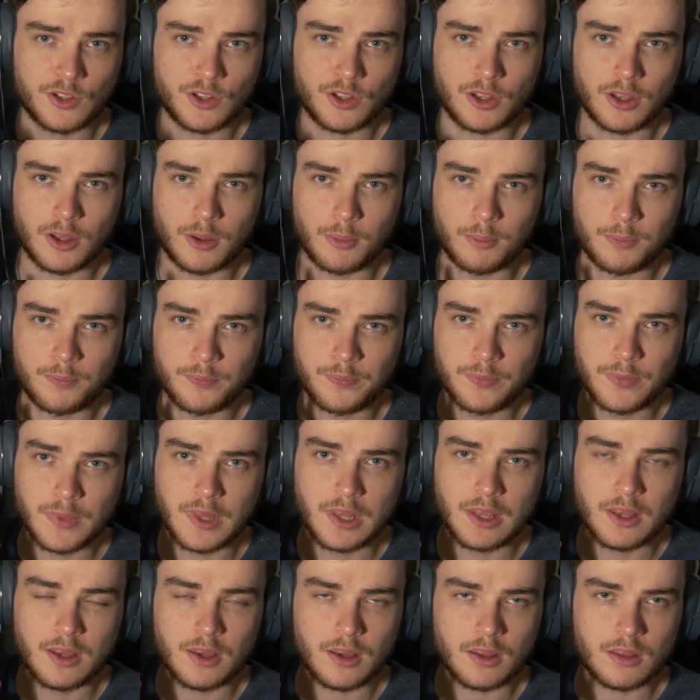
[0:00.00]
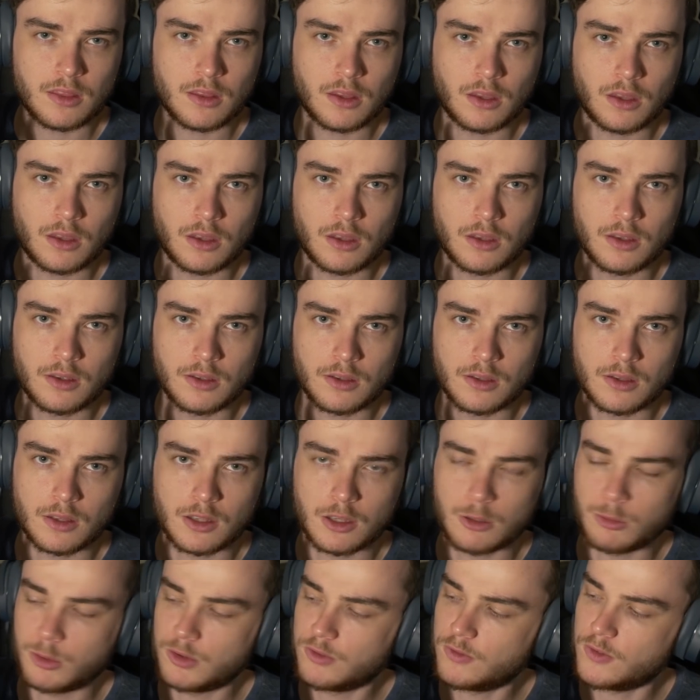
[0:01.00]
So yeah, I think
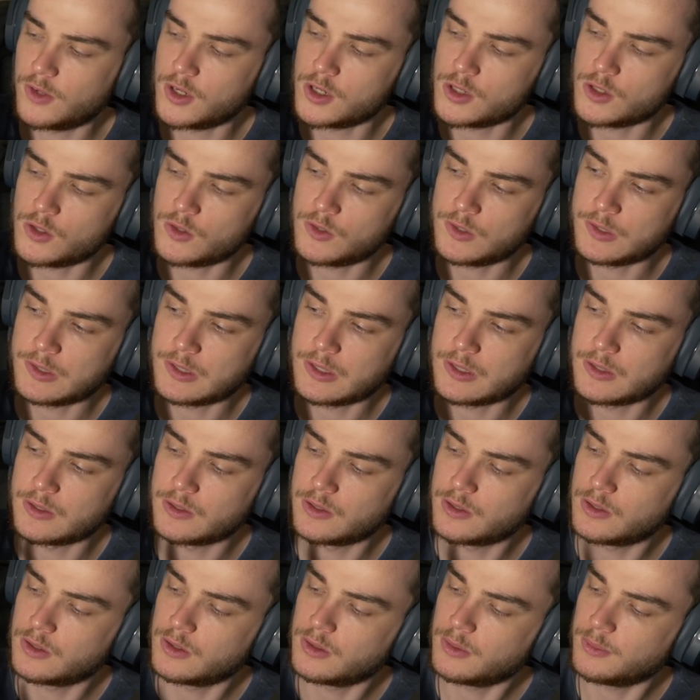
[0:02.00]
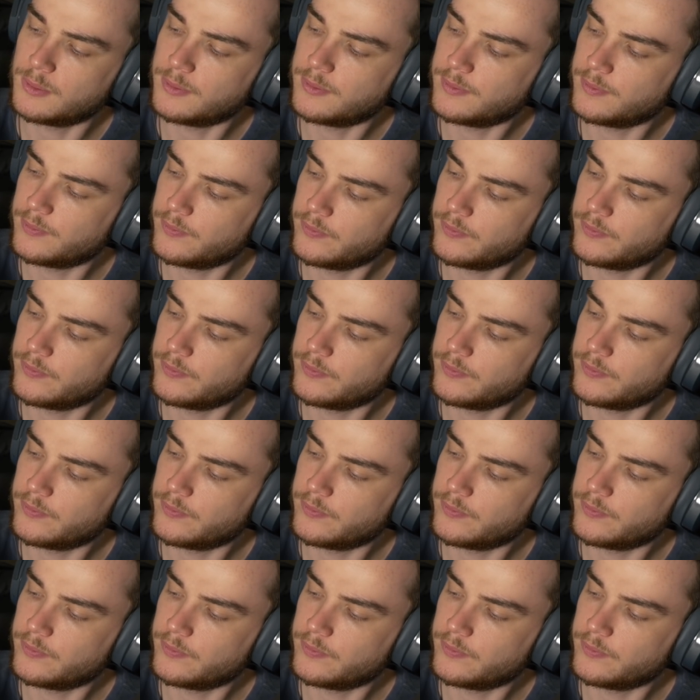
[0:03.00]
it'll be fun using this.